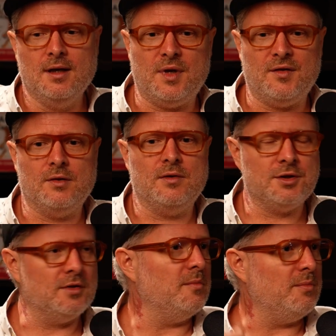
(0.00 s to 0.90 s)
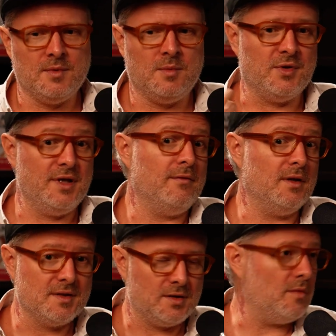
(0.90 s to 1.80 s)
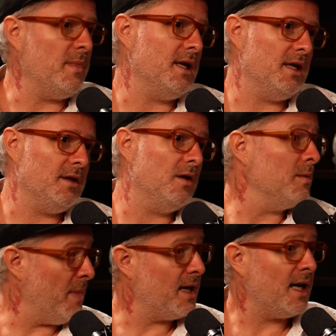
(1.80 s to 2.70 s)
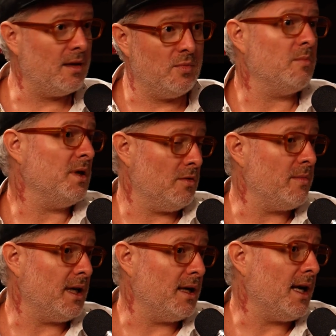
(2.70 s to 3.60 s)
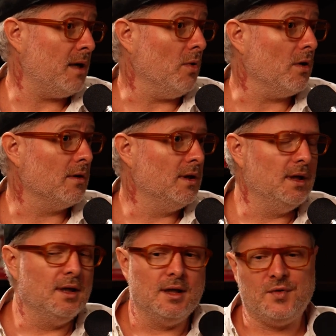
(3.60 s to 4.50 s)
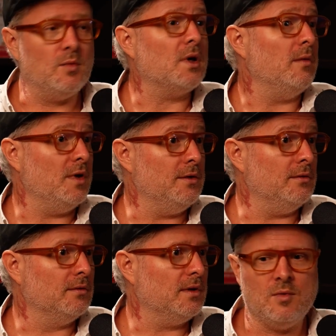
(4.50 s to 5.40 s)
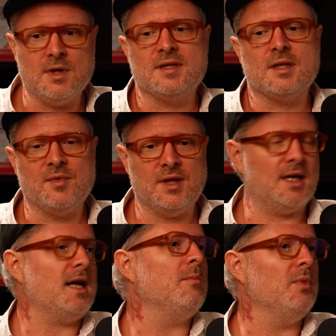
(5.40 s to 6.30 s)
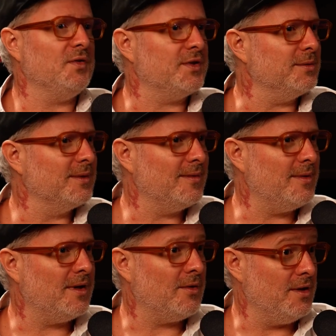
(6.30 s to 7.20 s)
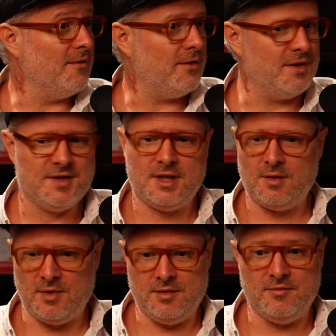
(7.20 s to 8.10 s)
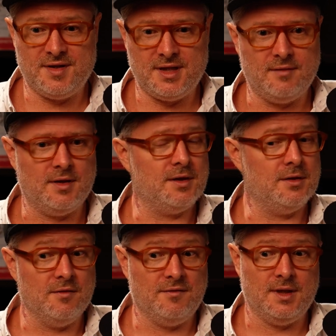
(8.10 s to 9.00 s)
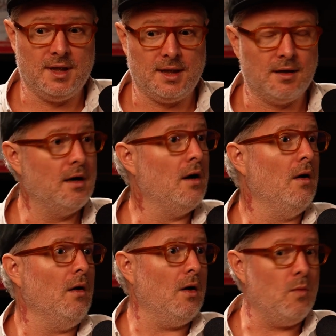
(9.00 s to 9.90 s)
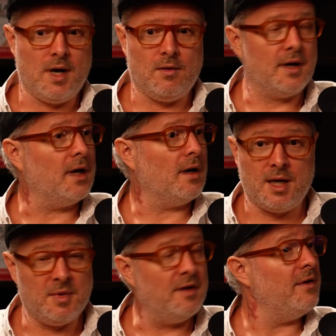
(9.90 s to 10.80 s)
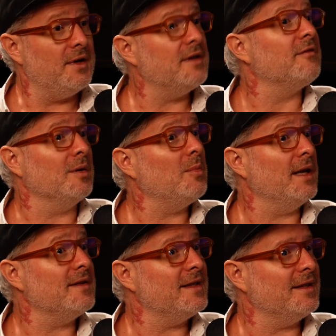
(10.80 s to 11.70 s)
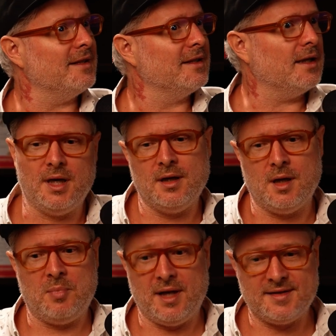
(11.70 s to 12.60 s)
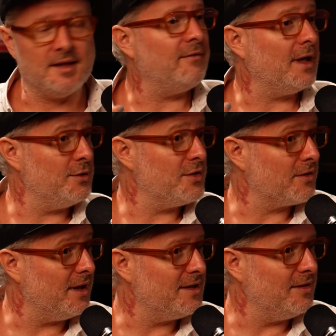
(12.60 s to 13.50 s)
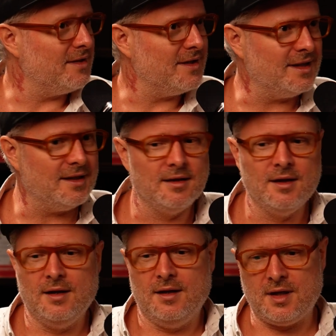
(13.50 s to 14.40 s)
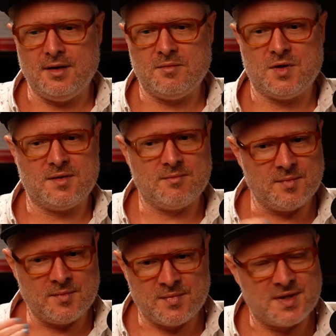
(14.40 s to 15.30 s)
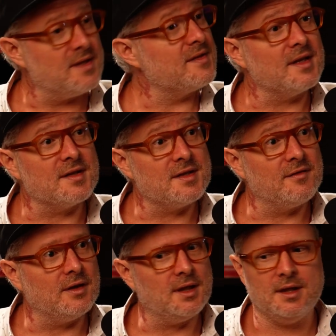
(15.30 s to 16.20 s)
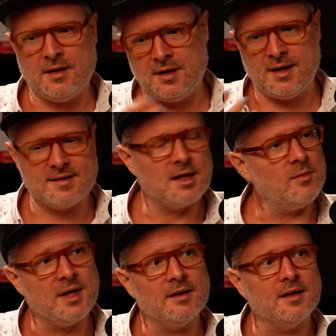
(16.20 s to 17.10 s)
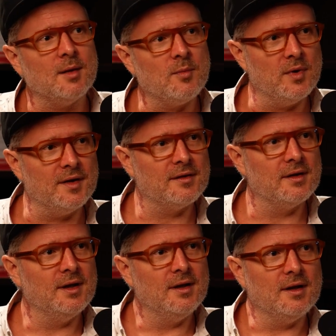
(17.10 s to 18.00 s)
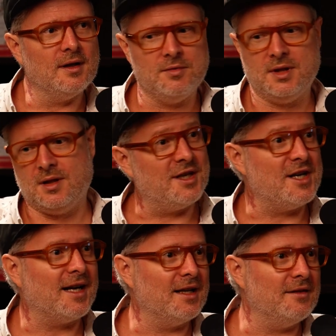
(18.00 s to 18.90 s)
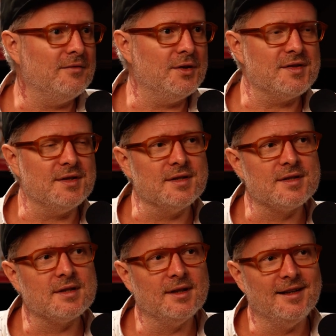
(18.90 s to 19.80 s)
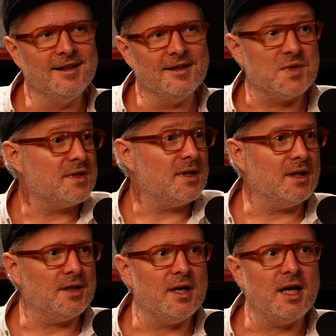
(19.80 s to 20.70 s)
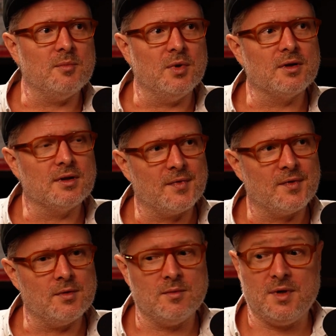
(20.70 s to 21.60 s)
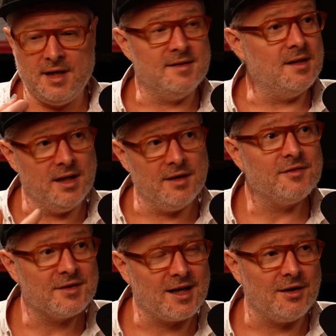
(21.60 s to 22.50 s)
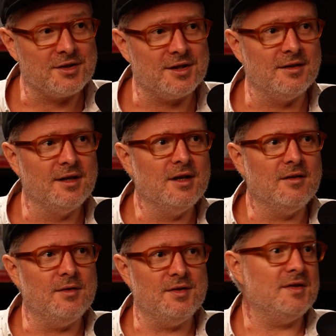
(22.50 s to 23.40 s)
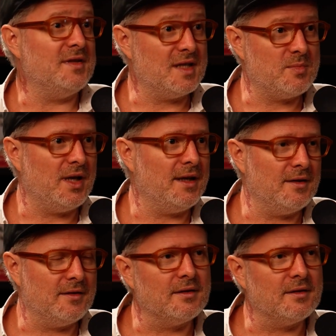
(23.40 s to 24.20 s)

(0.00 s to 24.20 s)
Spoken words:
And so the brief was, don't make a handbook, but don't make it a handbook. So what can we do? What is something that humbles you on your first day when you receive it and you feel like, oh, wow, okay, I'm in a very different place here, and a place that values creativity and just sees things differently. And that's how we ended up with doing a jacket versus just another handbook. So it's lived culture versus explained